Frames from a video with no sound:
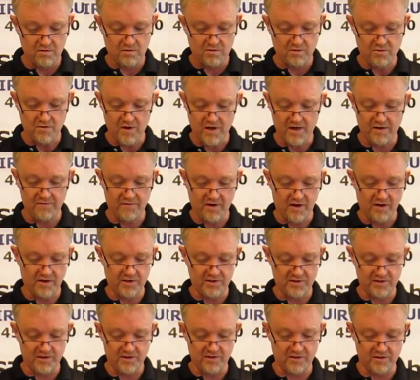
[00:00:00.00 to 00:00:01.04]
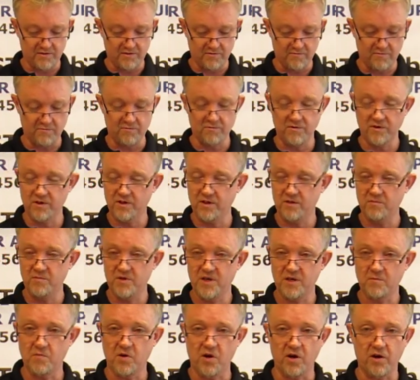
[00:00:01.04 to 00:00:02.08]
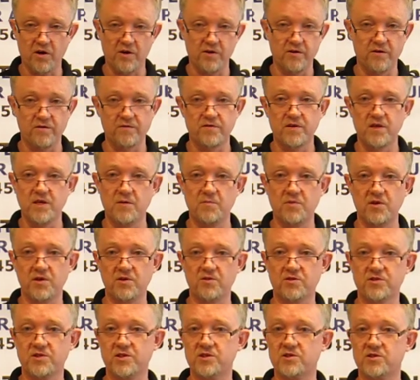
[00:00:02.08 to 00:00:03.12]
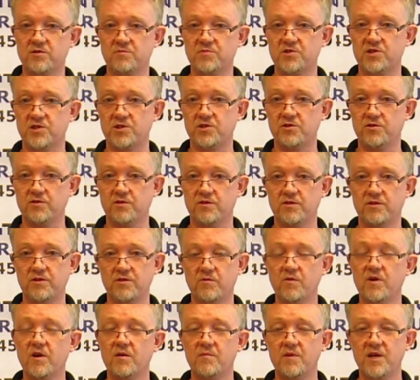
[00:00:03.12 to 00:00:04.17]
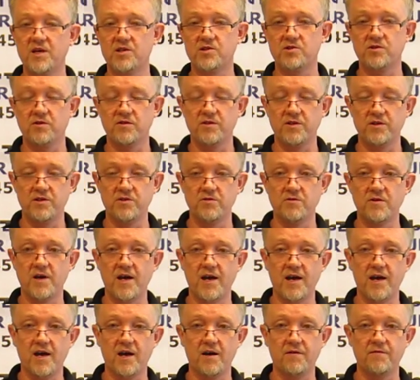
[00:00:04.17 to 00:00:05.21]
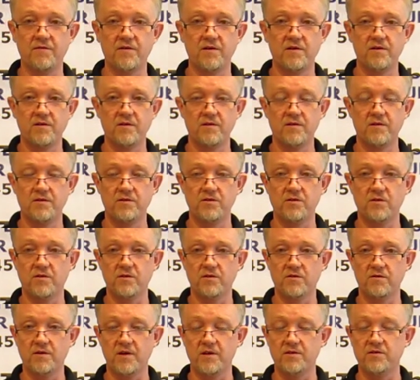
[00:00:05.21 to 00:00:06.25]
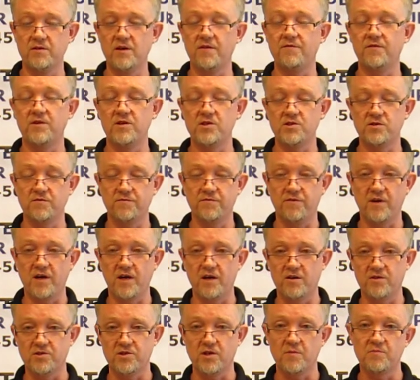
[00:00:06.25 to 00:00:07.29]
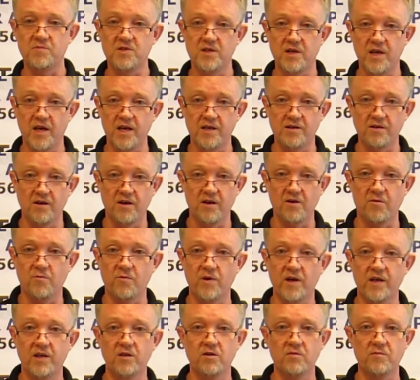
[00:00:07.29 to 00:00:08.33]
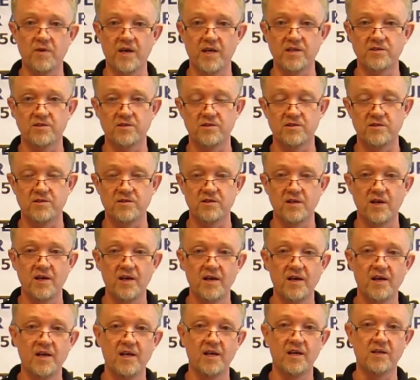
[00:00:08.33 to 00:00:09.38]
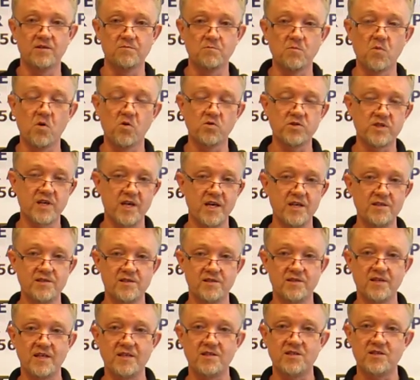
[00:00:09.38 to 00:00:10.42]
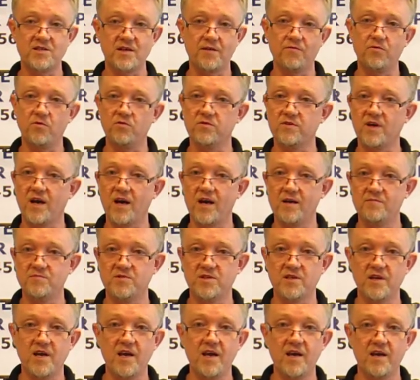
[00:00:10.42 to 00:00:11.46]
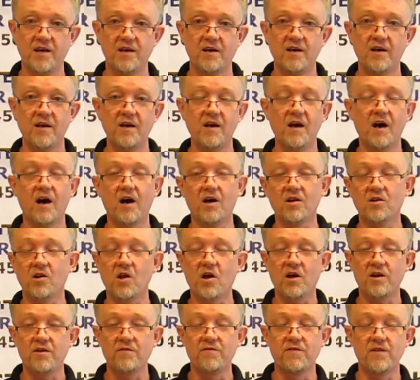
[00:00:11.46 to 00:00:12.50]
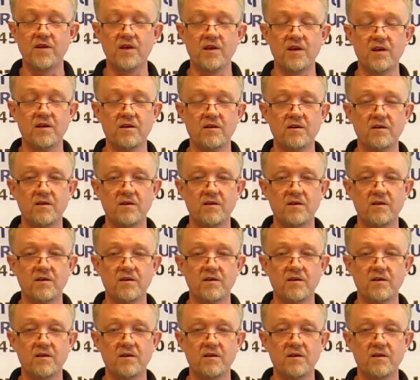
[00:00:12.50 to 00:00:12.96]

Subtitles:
Your antivirus is a really big part of keeping your system secure. You want to make sure that you have your definition files up to date on a regular basis. In most cases, that's several times a day. A lot of the